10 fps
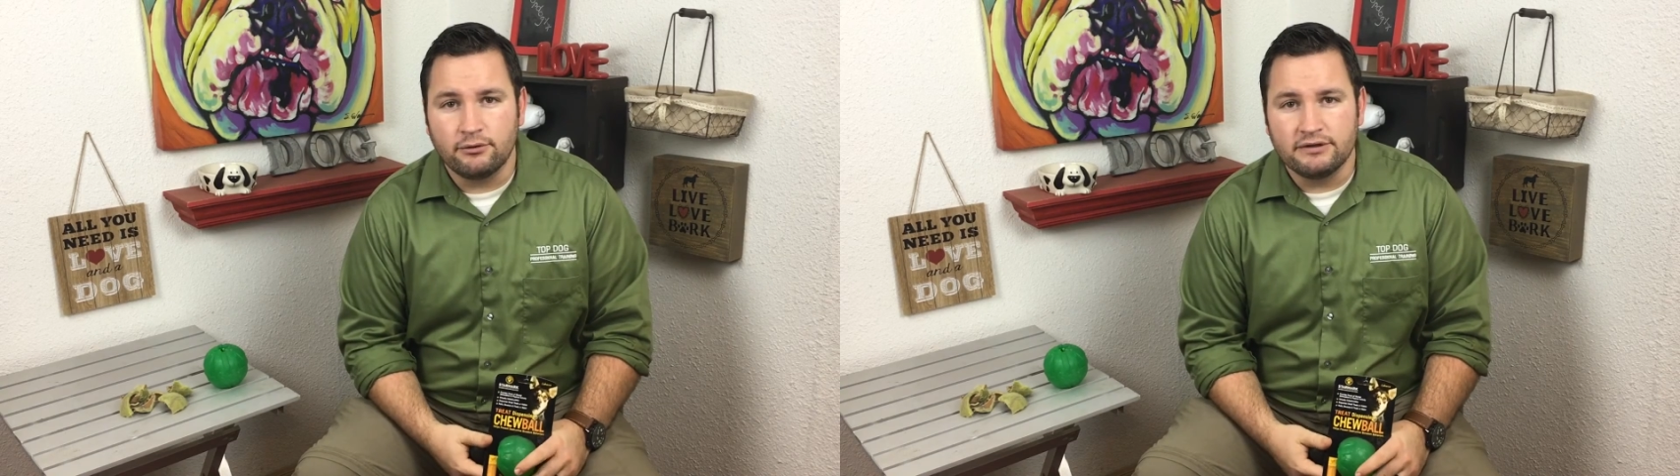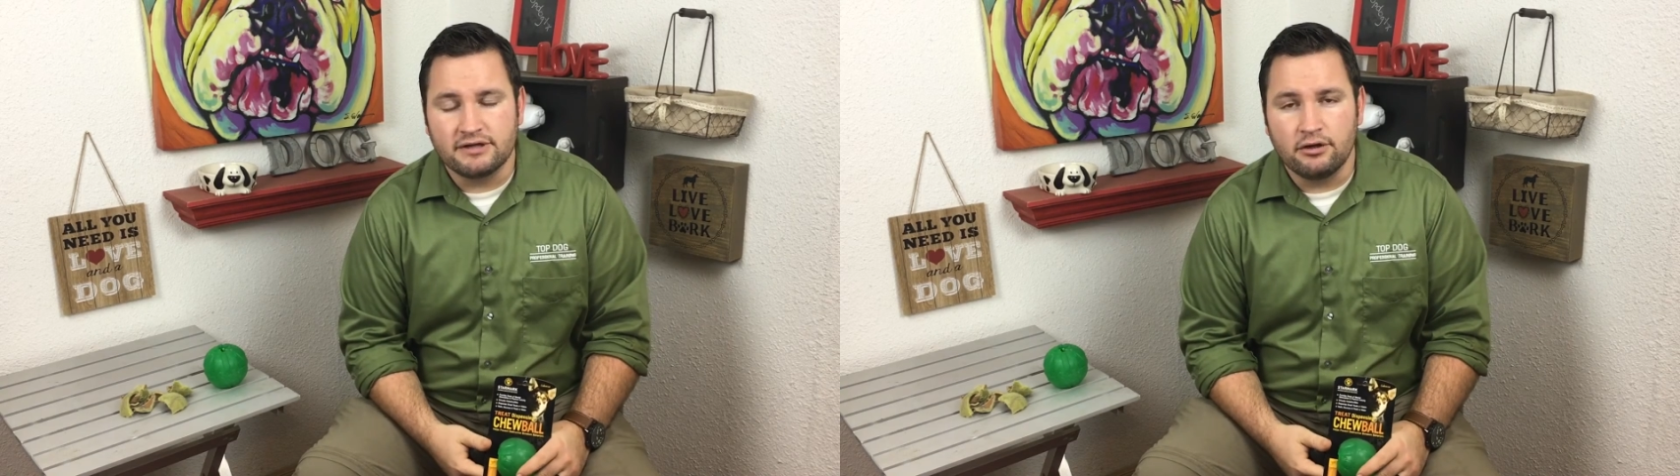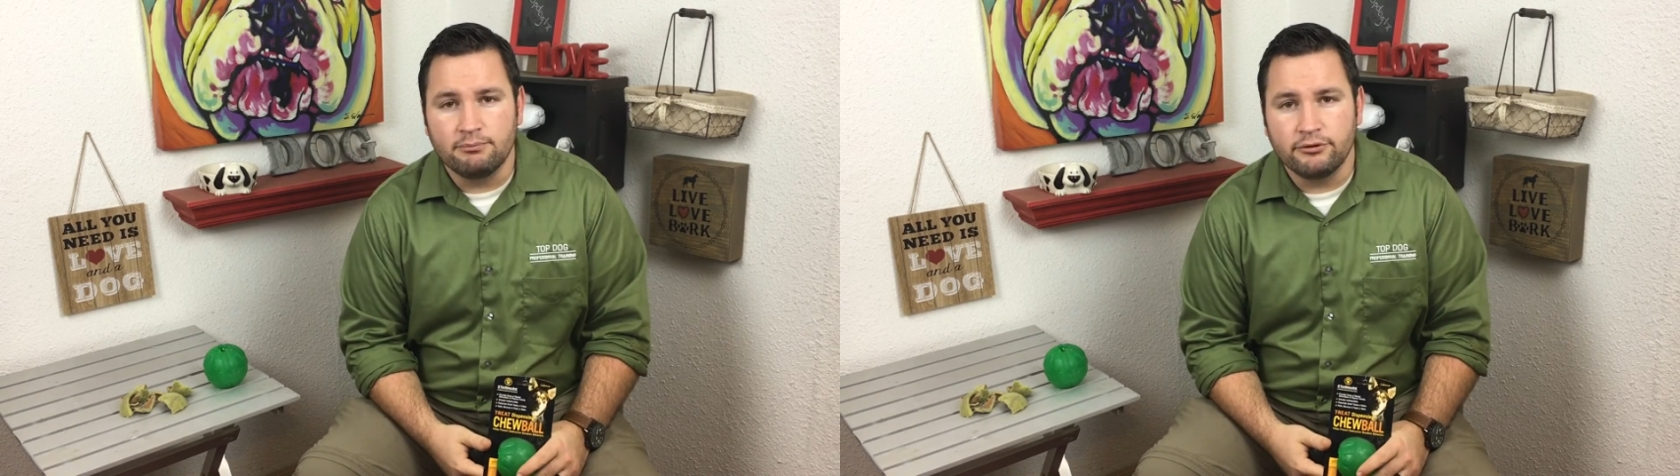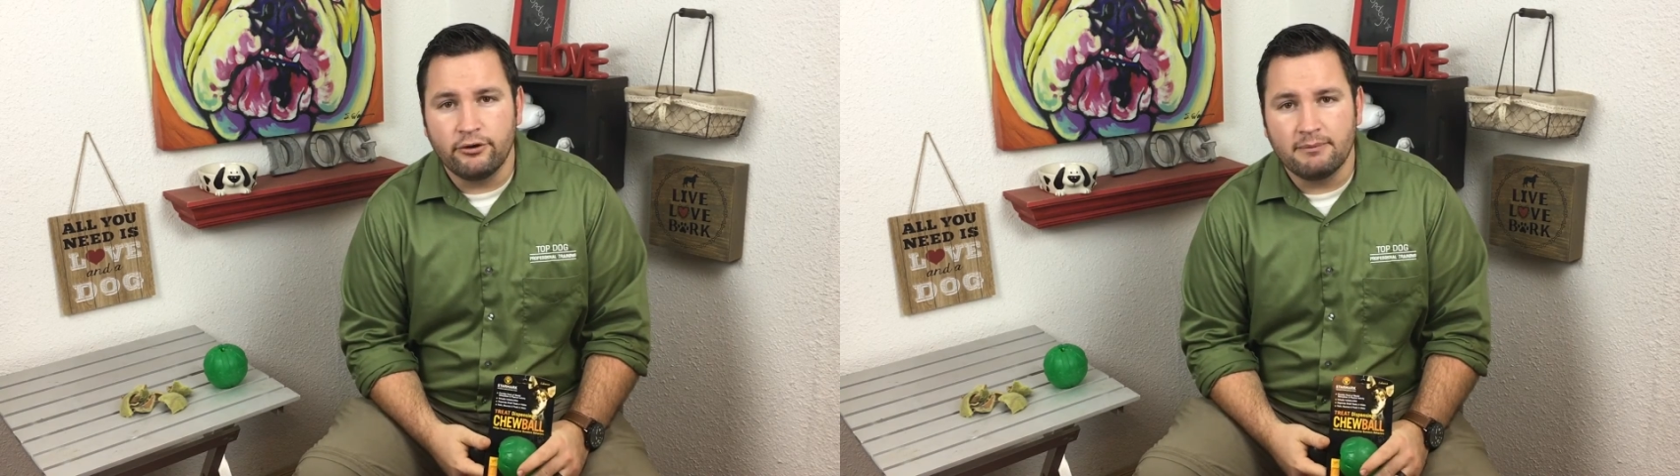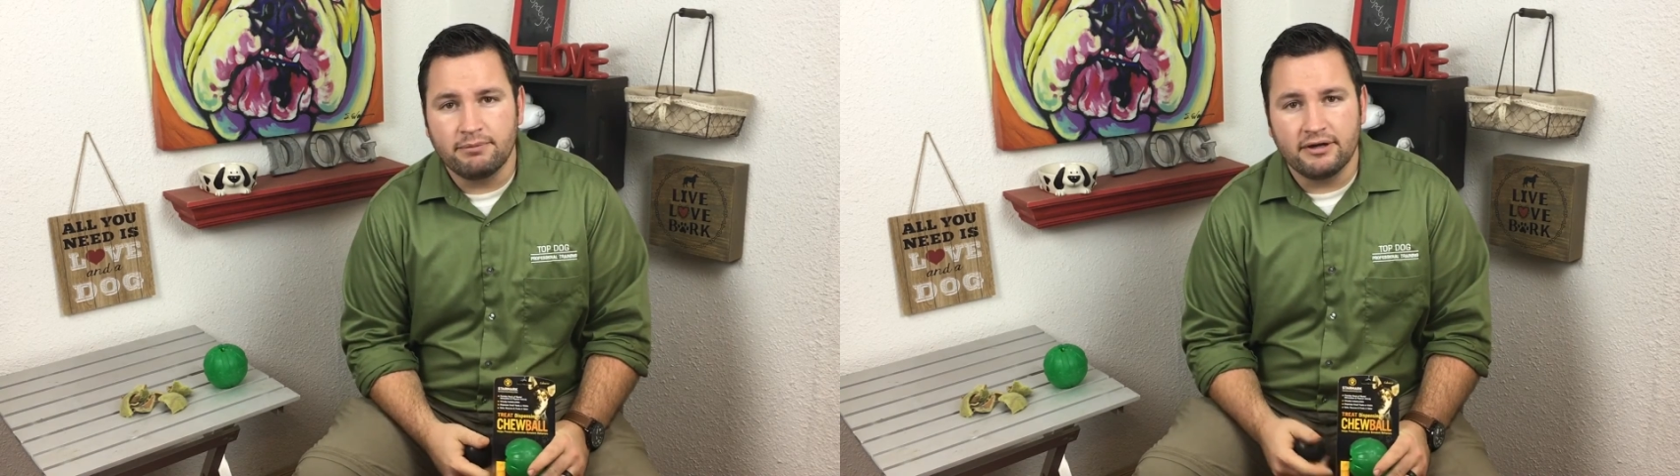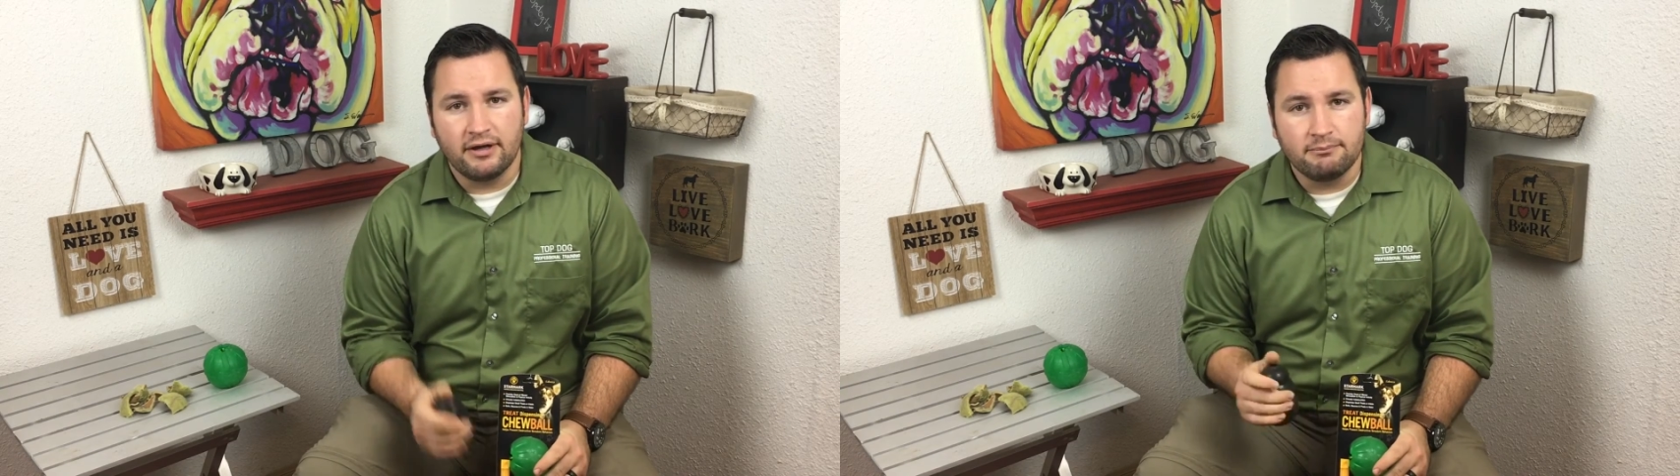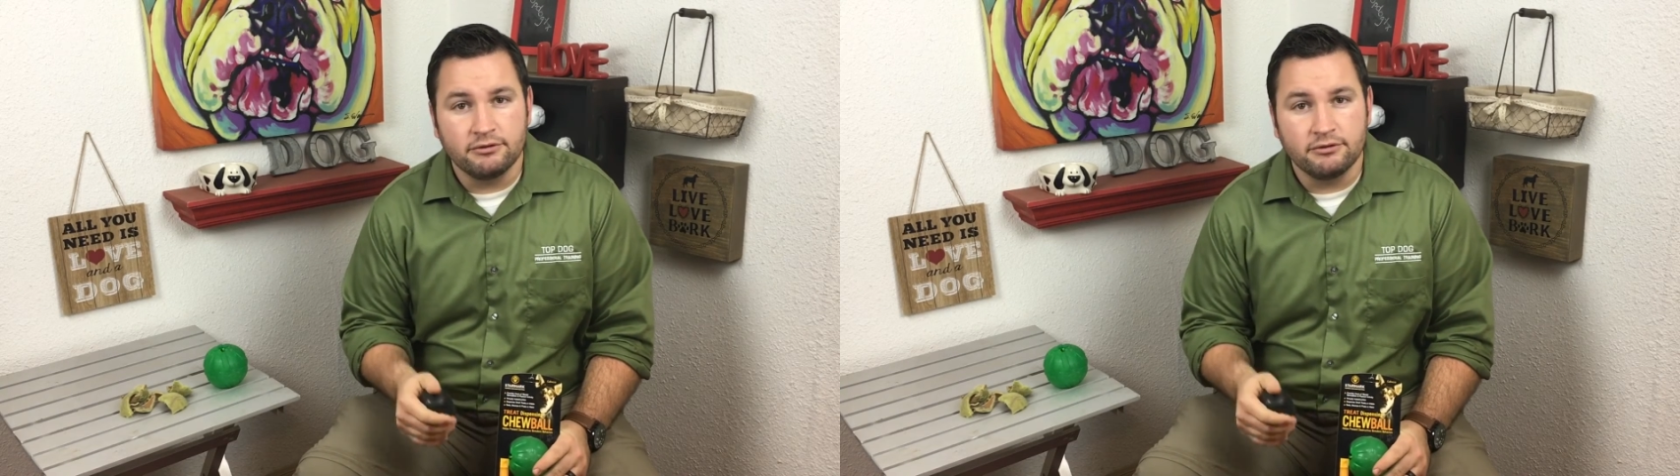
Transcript: toys. I hope you go out and pick it up.